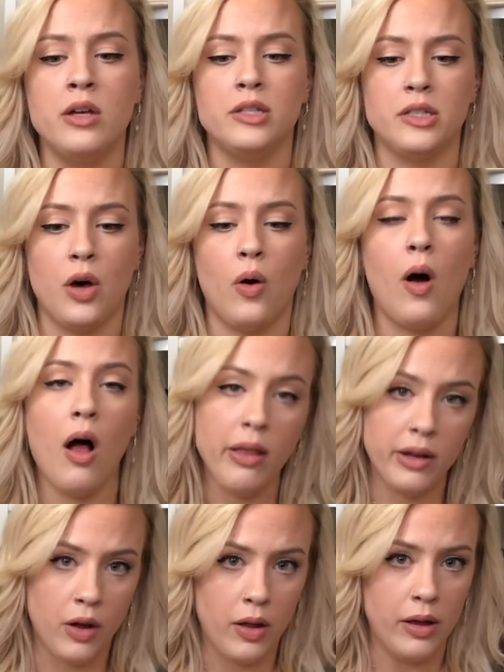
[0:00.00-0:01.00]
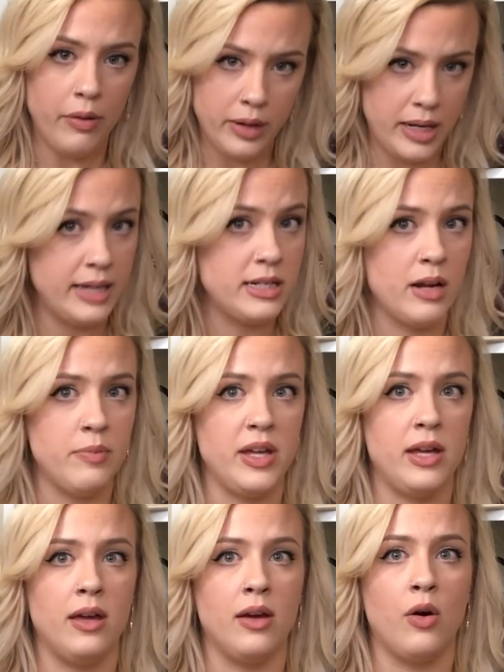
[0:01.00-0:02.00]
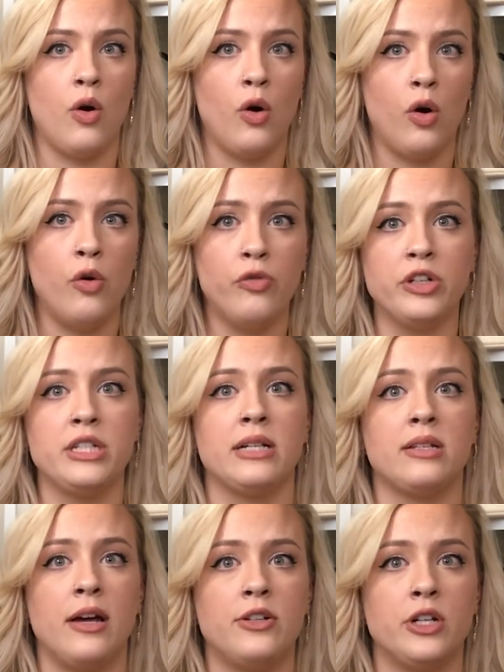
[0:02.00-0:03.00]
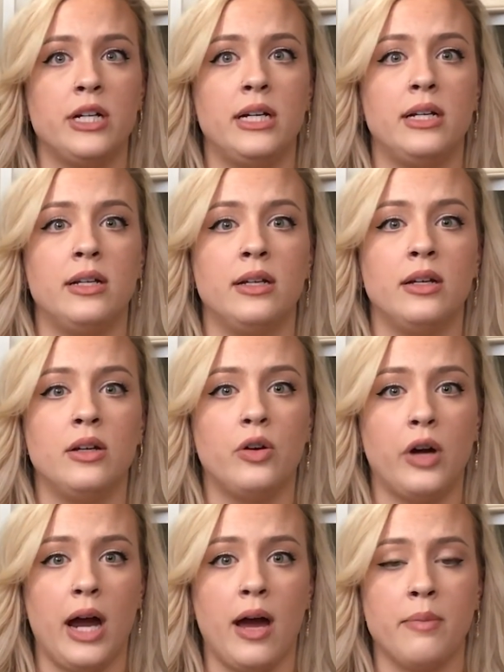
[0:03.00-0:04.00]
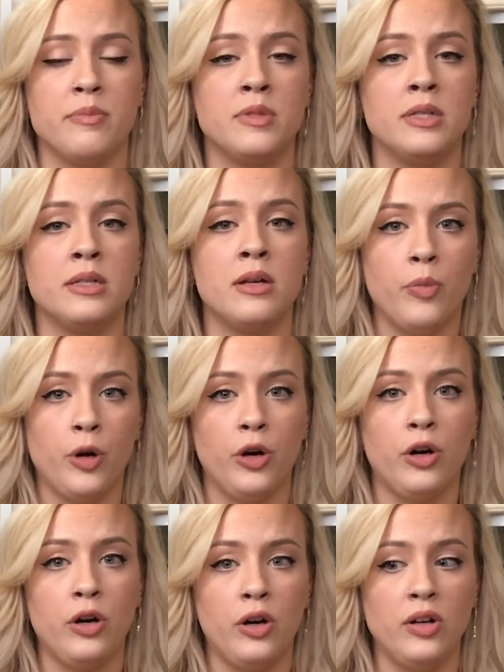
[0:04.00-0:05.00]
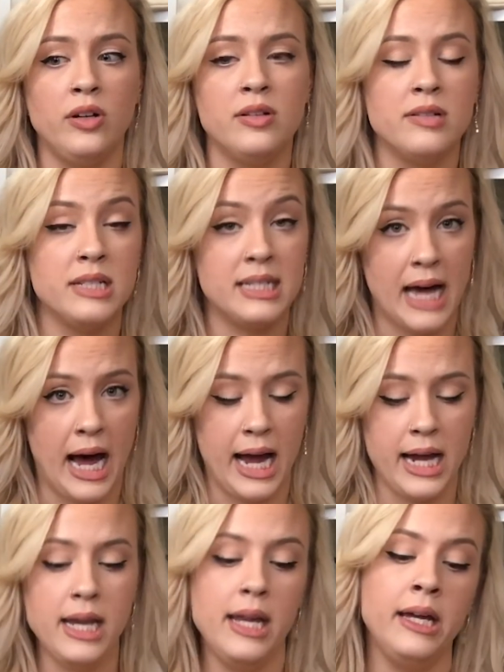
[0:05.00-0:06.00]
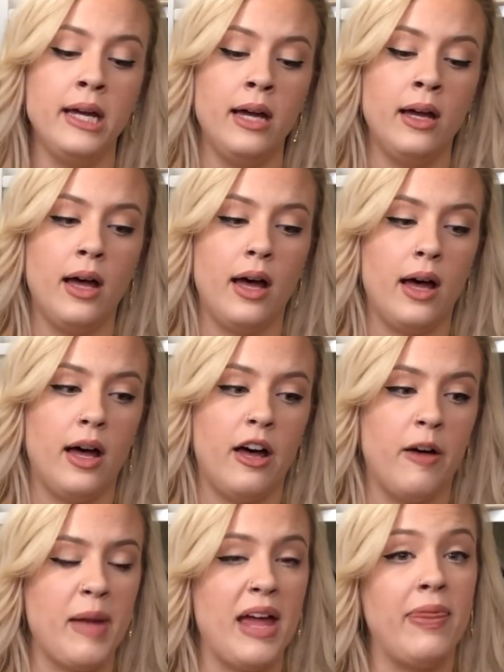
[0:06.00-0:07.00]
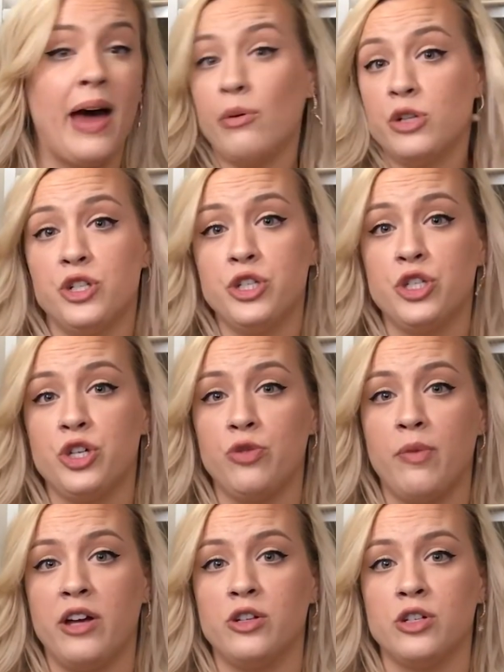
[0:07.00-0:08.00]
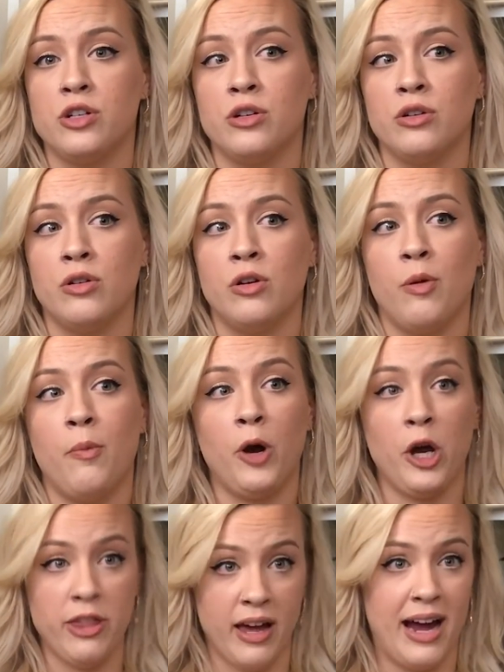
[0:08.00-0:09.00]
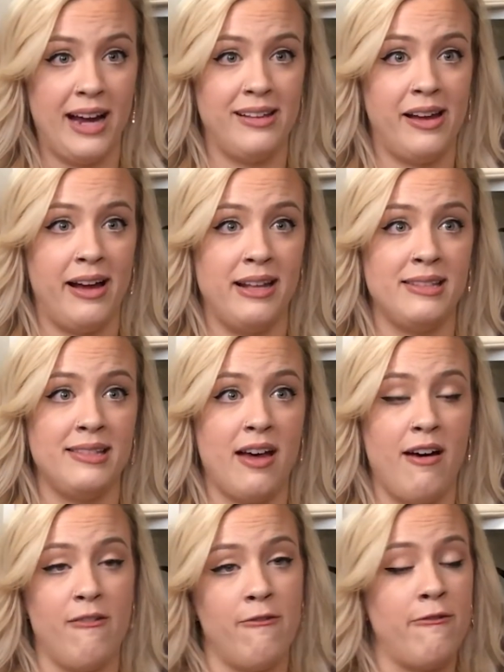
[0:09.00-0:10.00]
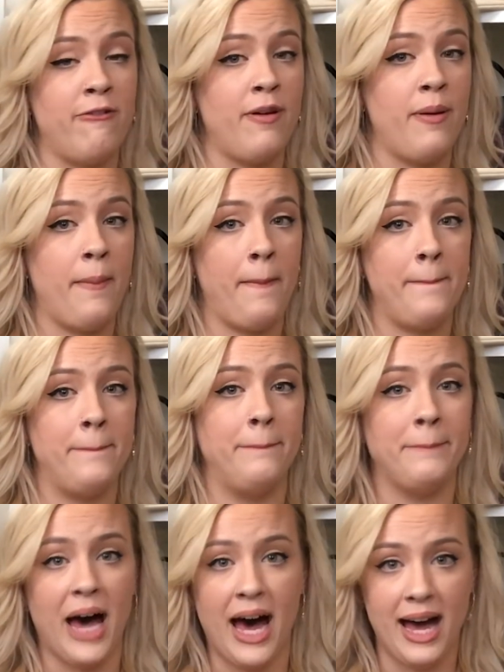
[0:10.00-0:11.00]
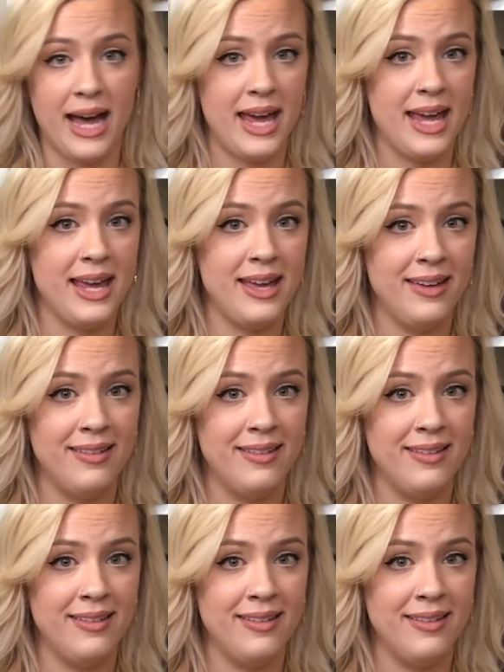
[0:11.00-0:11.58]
So all in all, it ended up being over 600 grams per side, and that was just too much per the guidelines of my